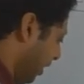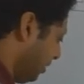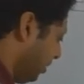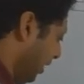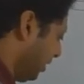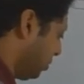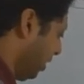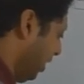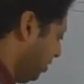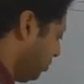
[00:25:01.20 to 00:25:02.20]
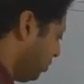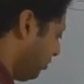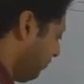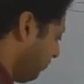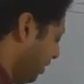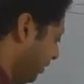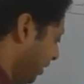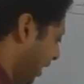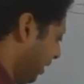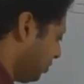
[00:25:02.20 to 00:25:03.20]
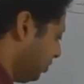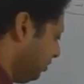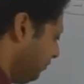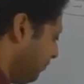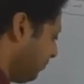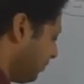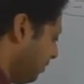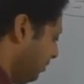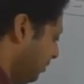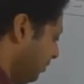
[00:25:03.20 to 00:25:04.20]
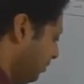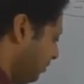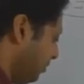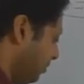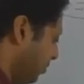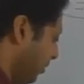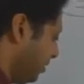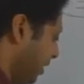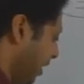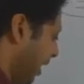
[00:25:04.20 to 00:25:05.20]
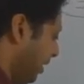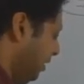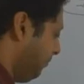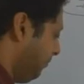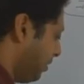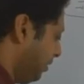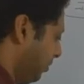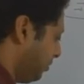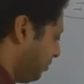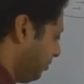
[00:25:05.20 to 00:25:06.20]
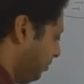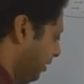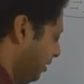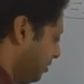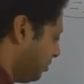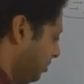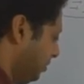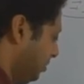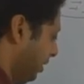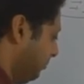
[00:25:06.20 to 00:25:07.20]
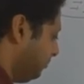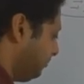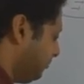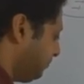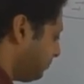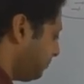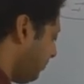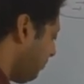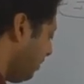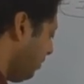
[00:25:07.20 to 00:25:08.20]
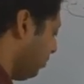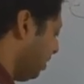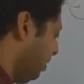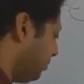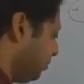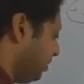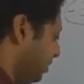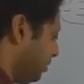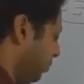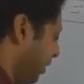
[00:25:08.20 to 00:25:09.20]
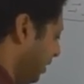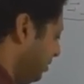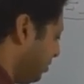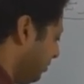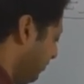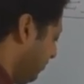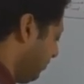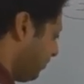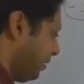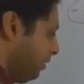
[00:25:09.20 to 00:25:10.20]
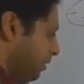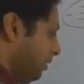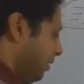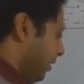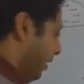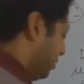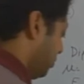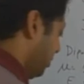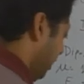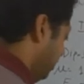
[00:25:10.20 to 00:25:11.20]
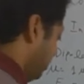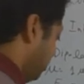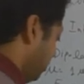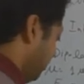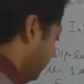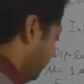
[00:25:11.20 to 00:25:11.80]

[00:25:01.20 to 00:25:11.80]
as the exchange interaction, Si dot Sj. Okay, so this is known as exchange